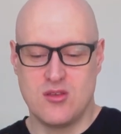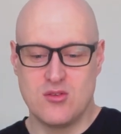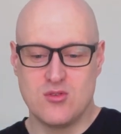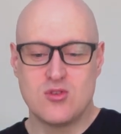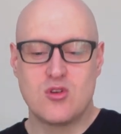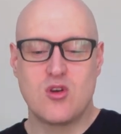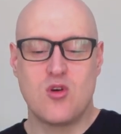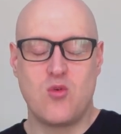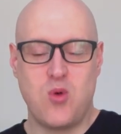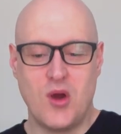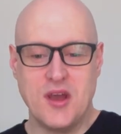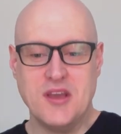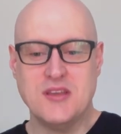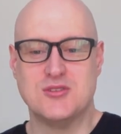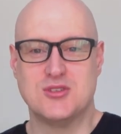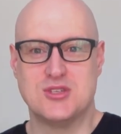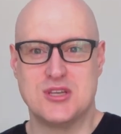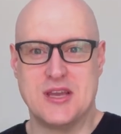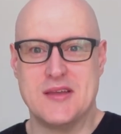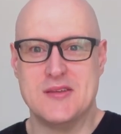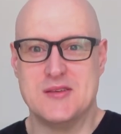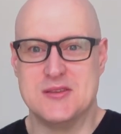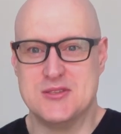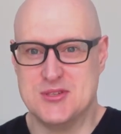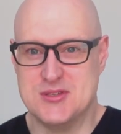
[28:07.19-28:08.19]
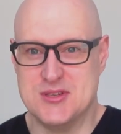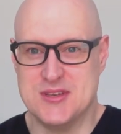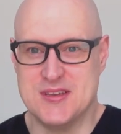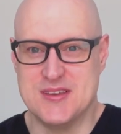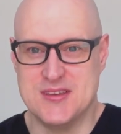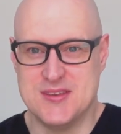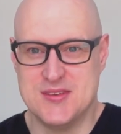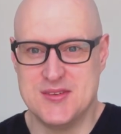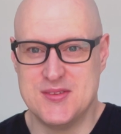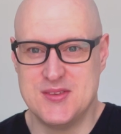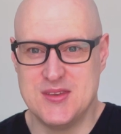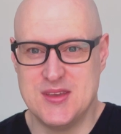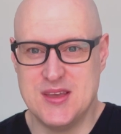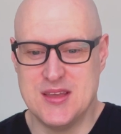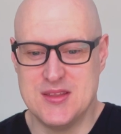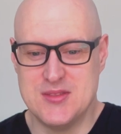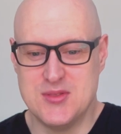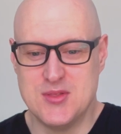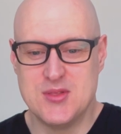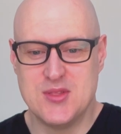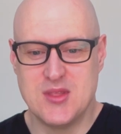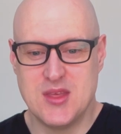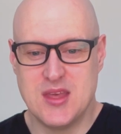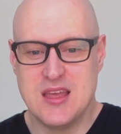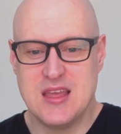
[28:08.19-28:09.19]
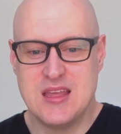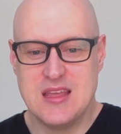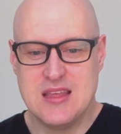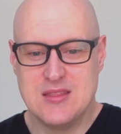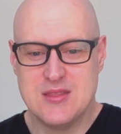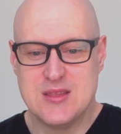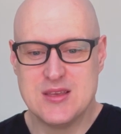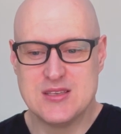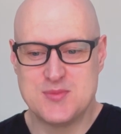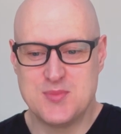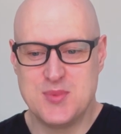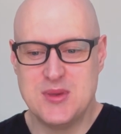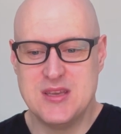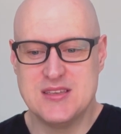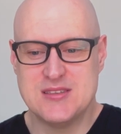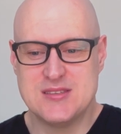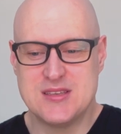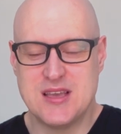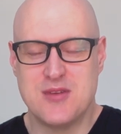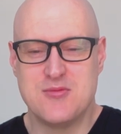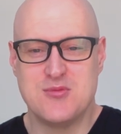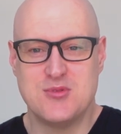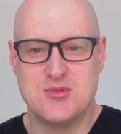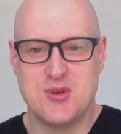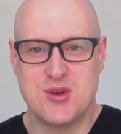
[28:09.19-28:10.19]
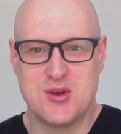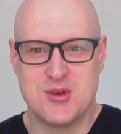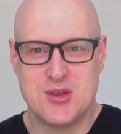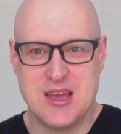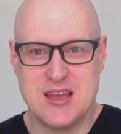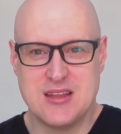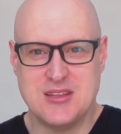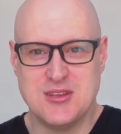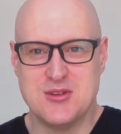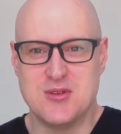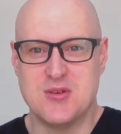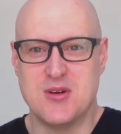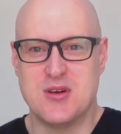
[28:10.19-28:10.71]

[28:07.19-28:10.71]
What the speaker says: quite challenging. And this piece, again, you know,